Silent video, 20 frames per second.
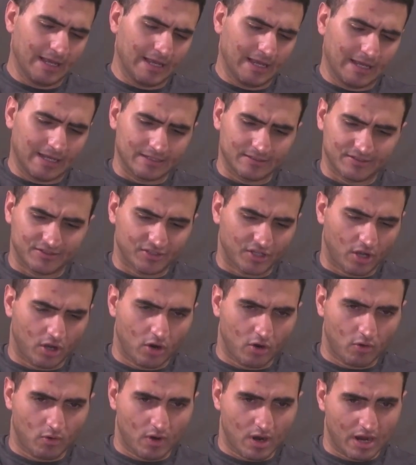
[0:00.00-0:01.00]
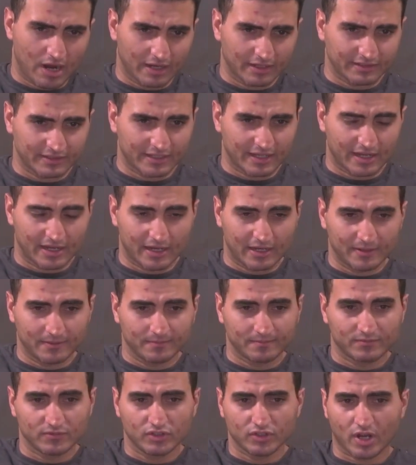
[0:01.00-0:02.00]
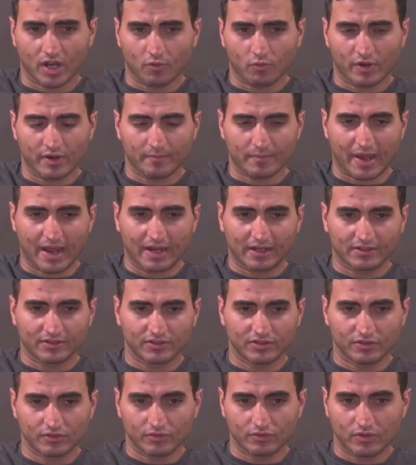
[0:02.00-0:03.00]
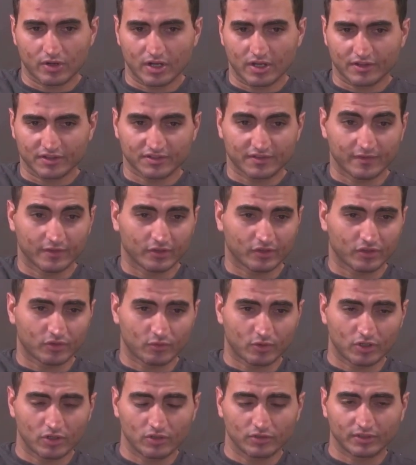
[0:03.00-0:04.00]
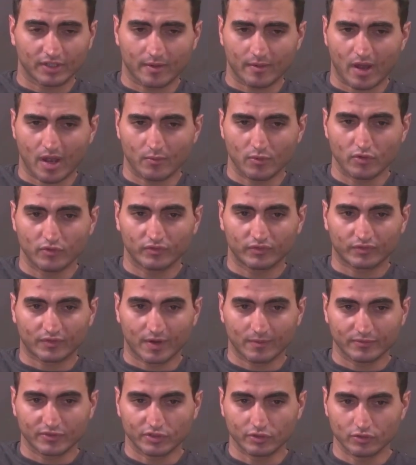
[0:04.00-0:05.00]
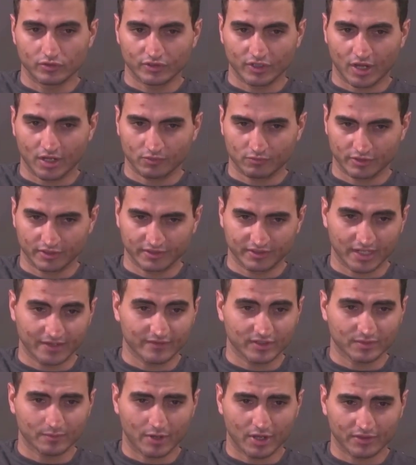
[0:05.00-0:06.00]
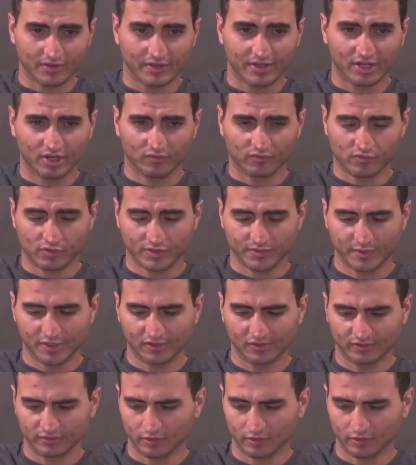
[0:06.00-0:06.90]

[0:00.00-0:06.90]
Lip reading: And so I went back to the civilian world. I moved from Tucson, where Davis Monthan Air Force Base was